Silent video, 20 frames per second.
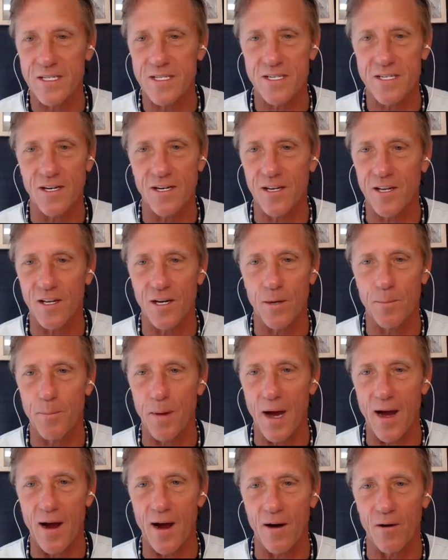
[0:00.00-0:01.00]
be sitting in a
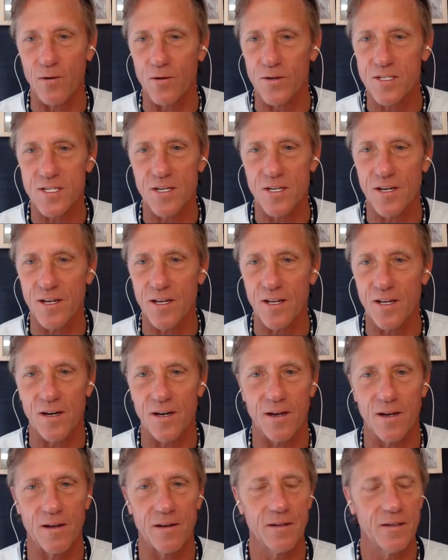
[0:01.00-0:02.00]
bar or sitting in
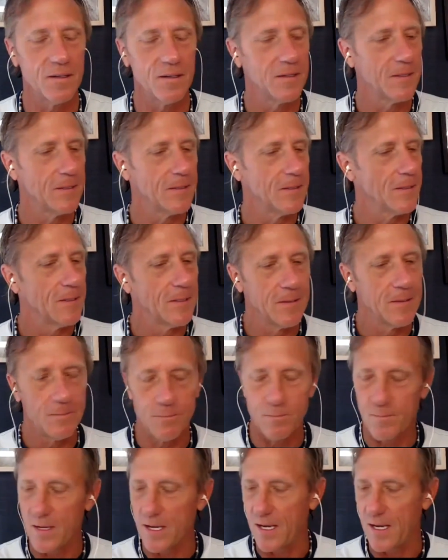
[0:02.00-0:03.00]
a
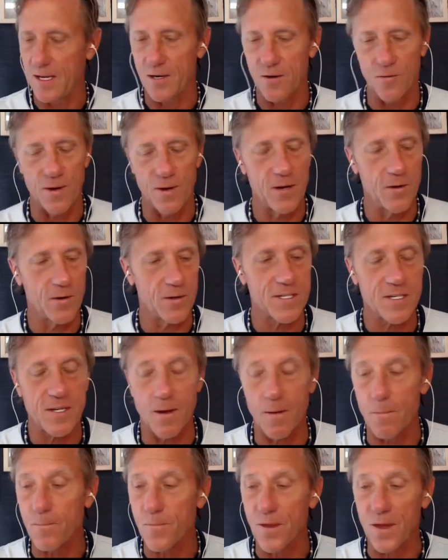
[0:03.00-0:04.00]
eatery or
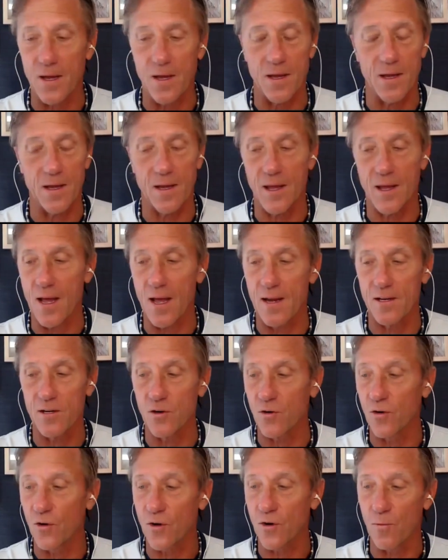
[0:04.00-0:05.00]
something, and you
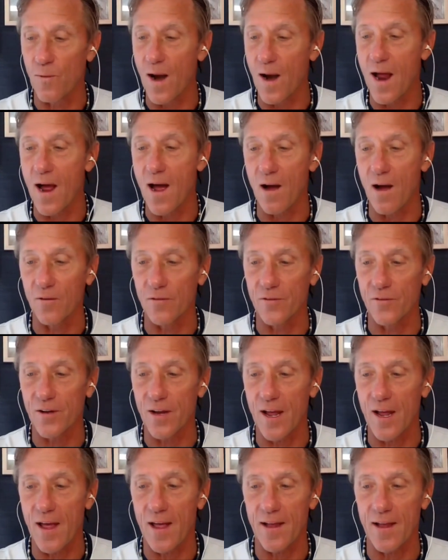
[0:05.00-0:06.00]
look around,
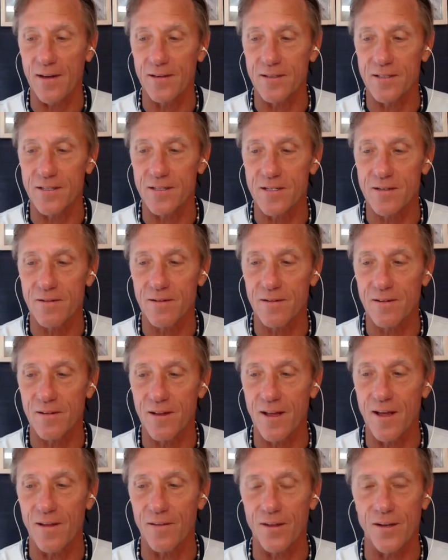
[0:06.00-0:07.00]
and
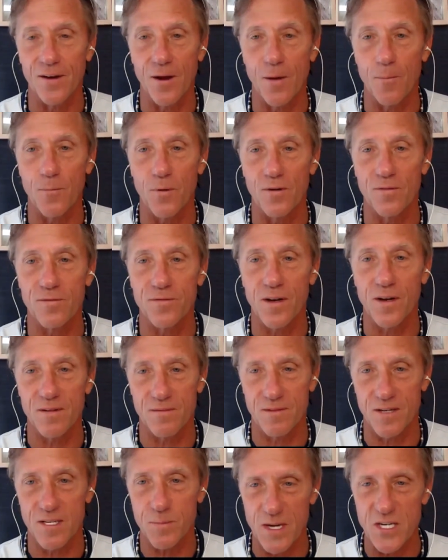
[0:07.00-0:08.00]
yeah, the number of,
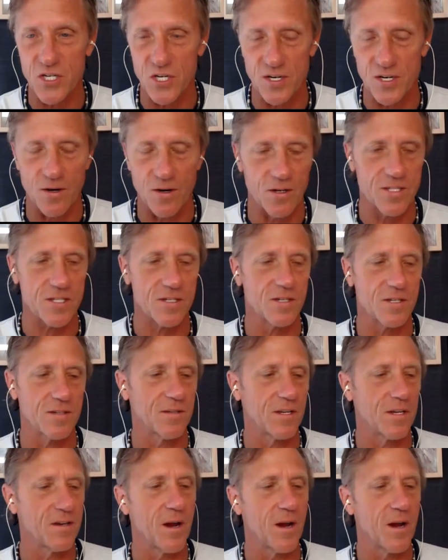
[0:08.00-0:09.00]
especially in Austin,
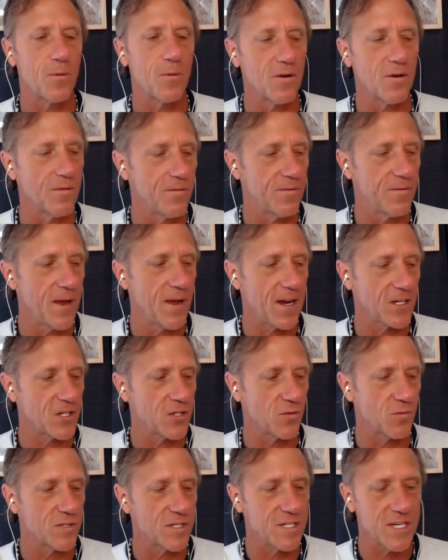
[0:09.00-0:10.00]
the number of
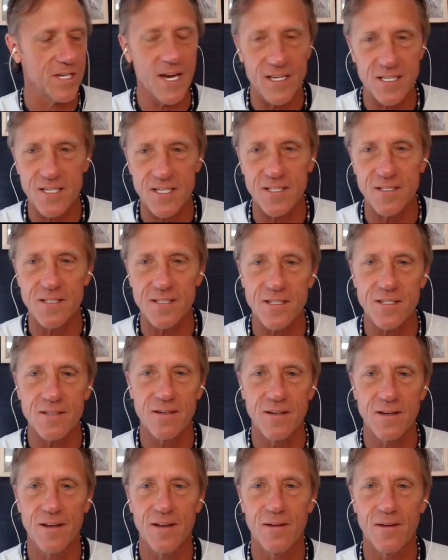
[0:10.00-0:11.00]
actual Texans
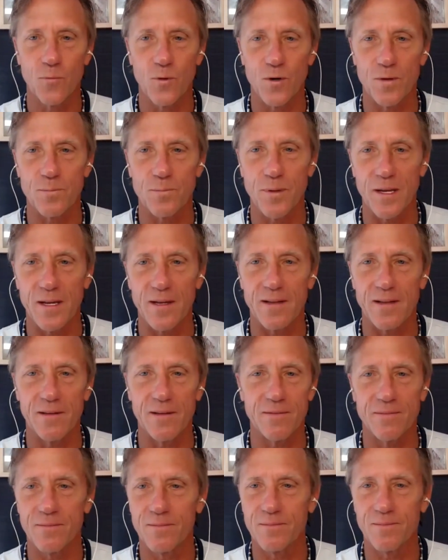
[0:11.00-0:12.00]
would
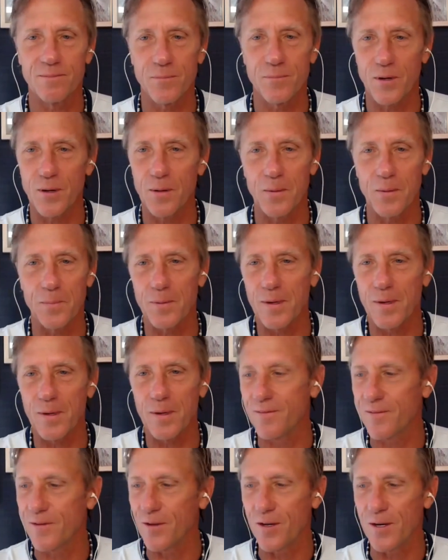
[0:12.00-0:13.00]
be
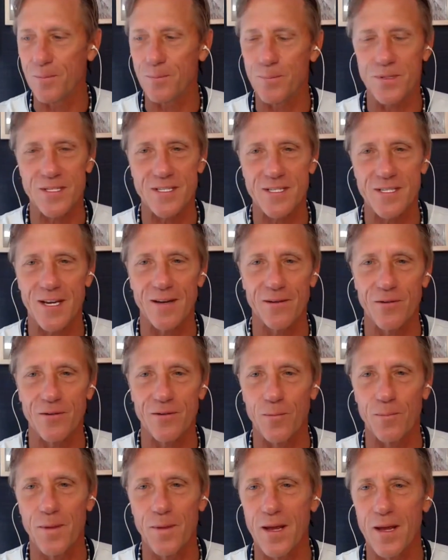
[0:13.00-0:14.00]
probably thirty percent
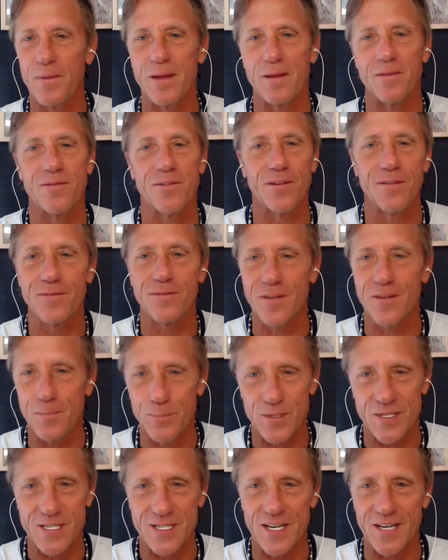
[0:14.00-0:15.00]
or maybe fifty
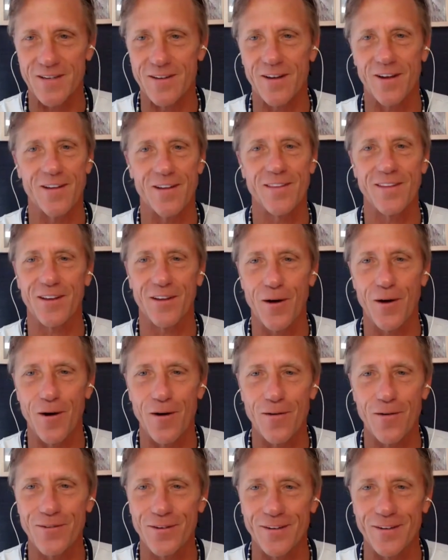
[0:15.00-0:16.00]
percent. I think
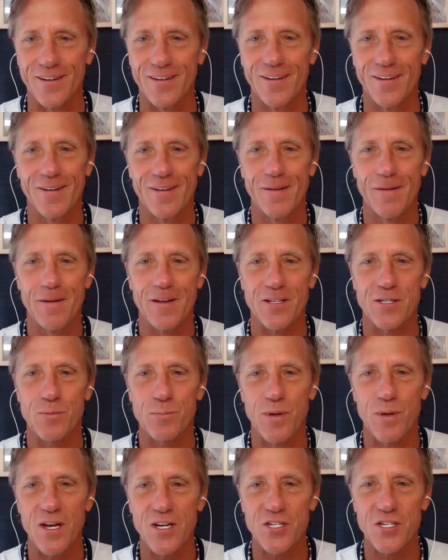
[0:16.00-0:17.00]
often,
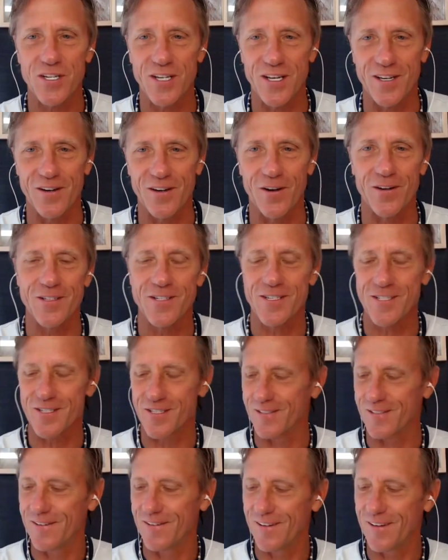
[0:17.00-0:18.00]
especially in yeah. Austin.
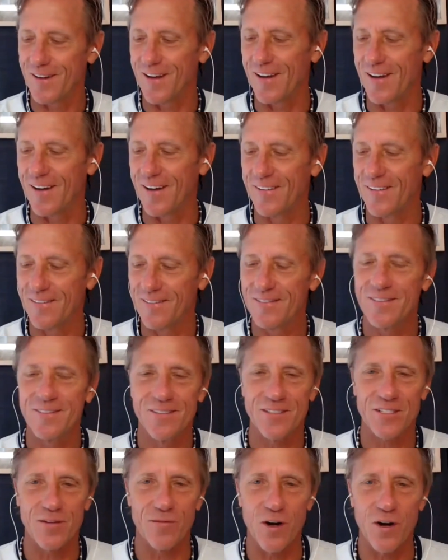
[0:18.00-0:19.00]
Yeah,
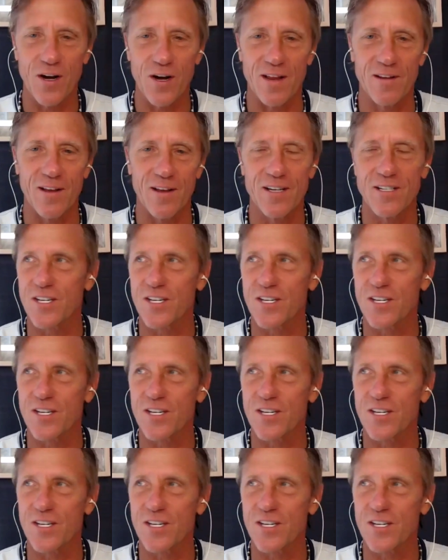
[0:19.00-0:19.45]
it's a very